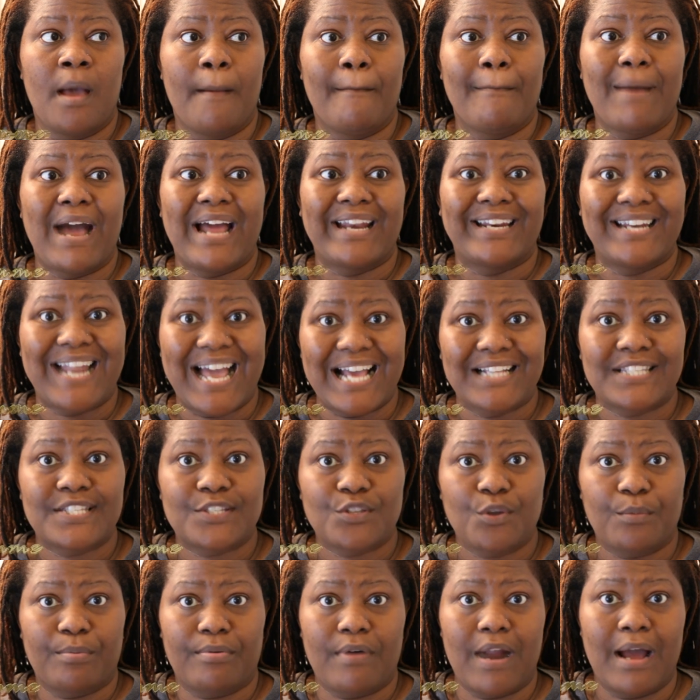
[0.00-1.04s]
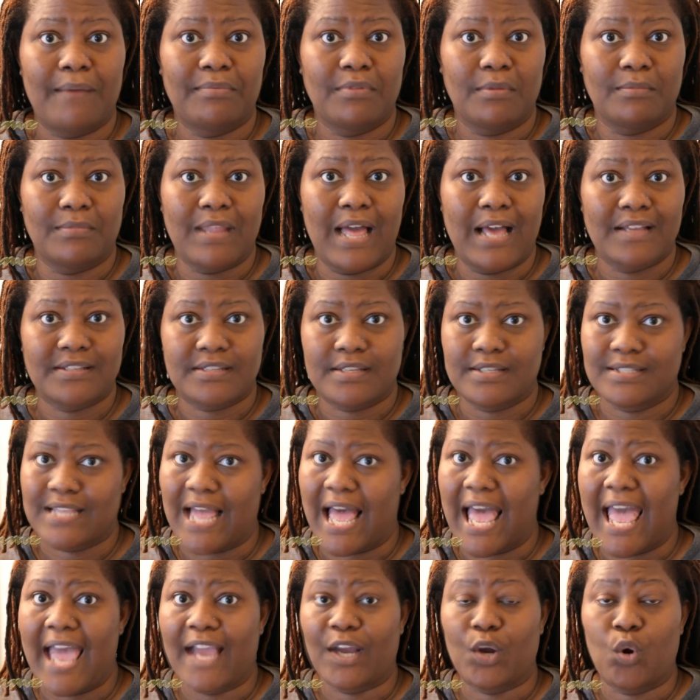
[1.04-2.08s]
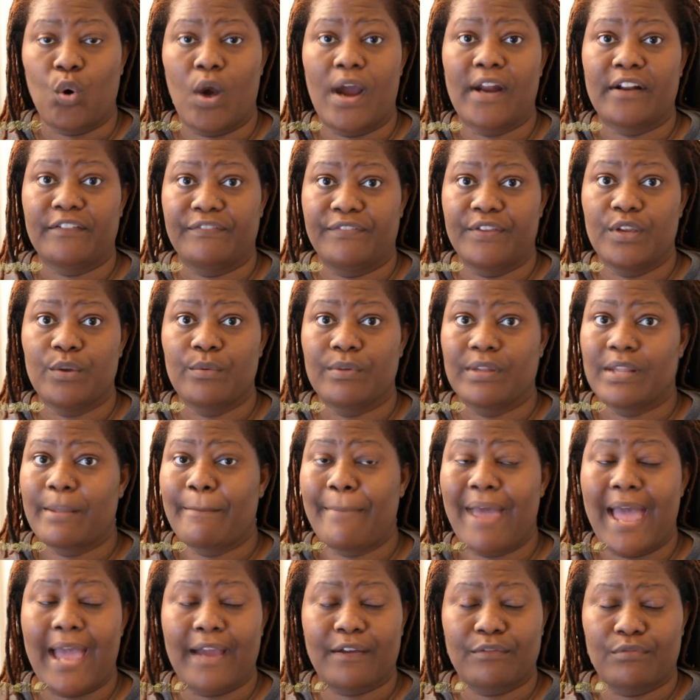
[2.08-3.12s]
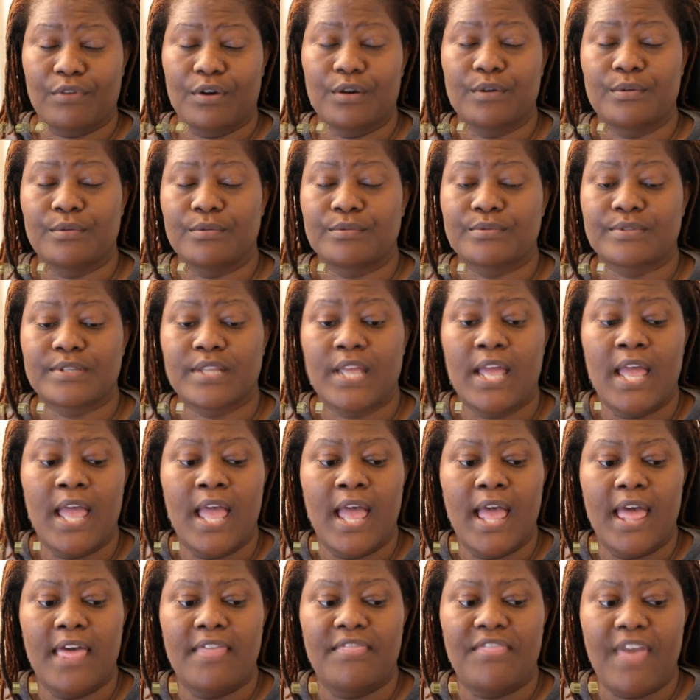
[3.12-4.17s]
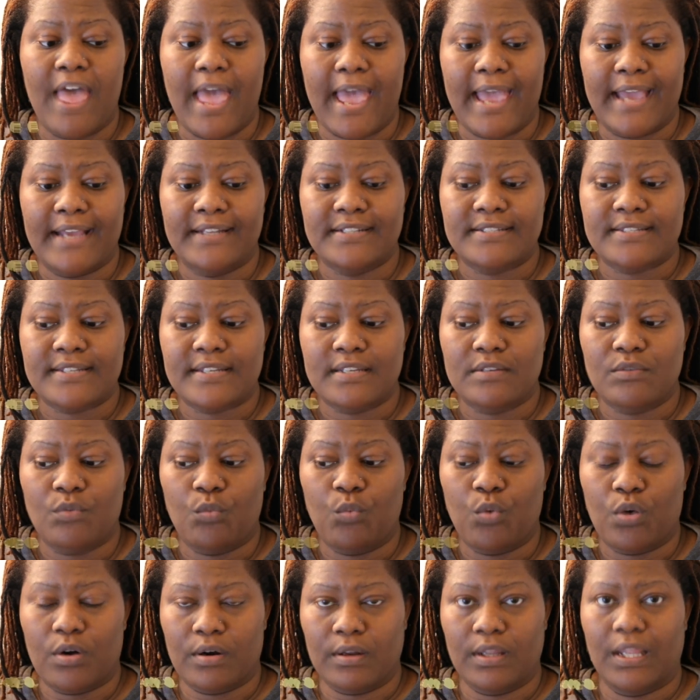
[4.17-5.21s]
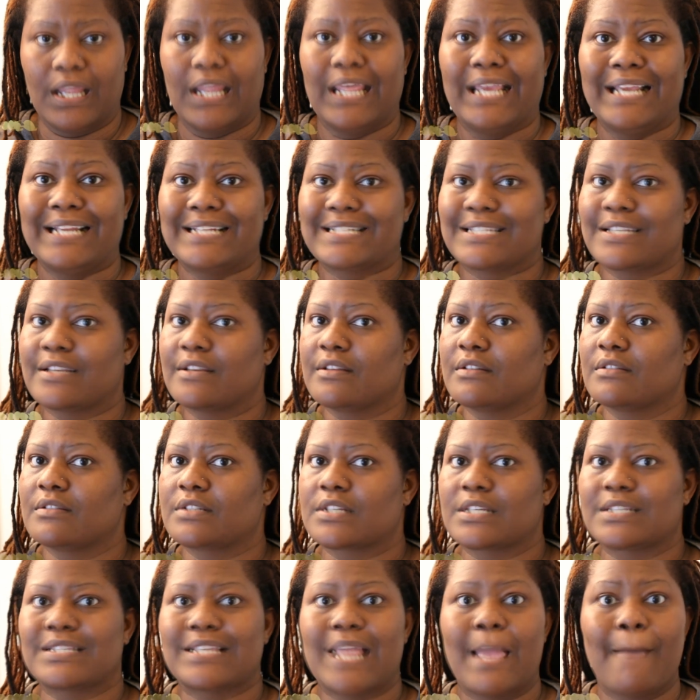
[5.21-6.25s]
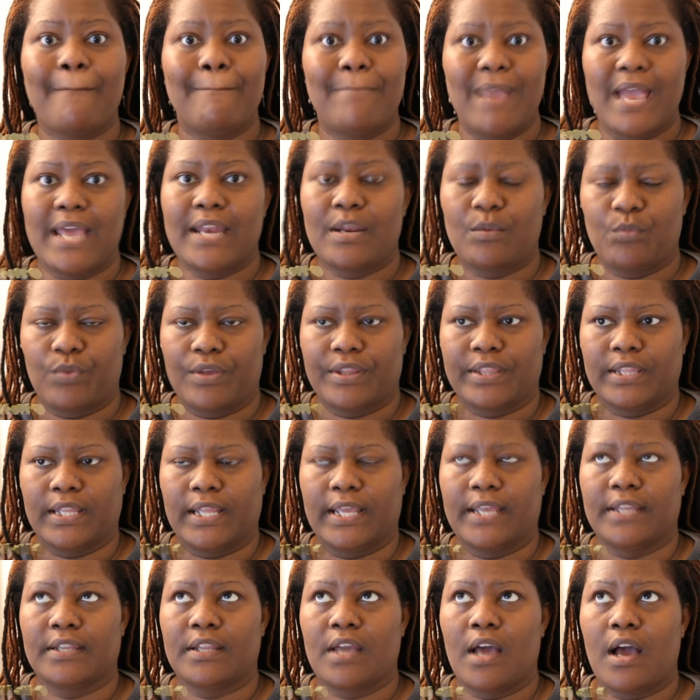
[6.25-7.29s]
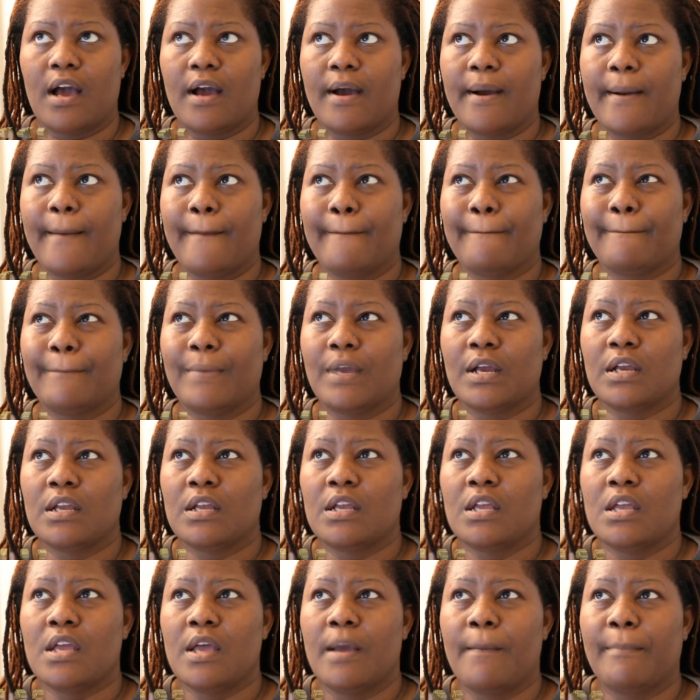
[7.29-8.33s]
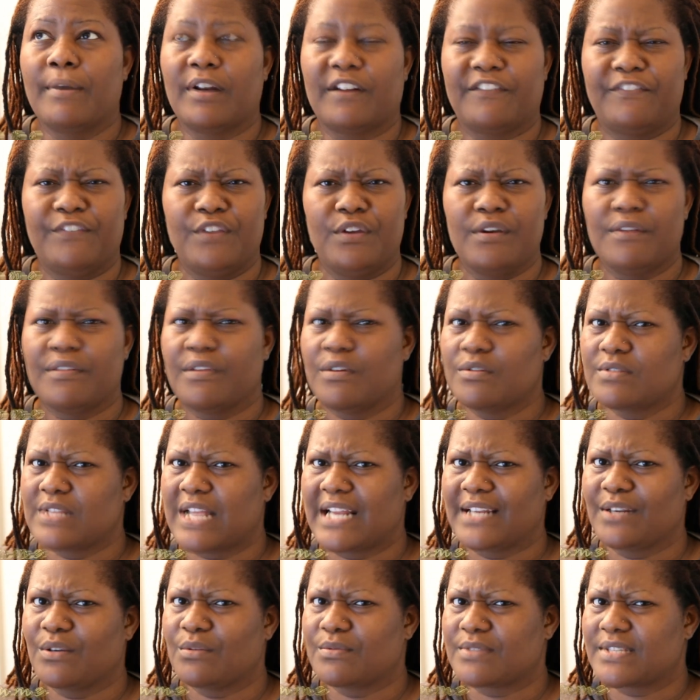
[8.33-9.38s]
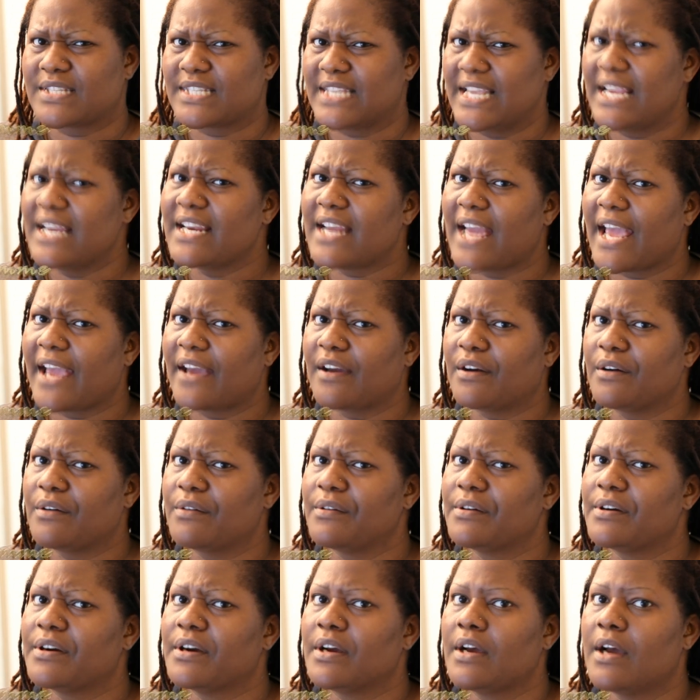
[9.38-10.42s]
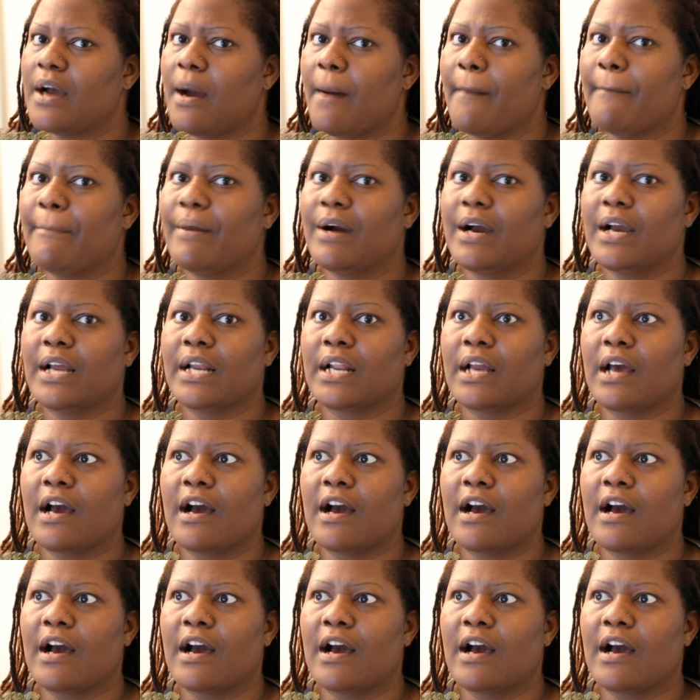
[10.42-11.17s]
my not so problem locks, because I had quite a few in the back rows that were lint, just embedded with lint. But a few of those I don't see now, but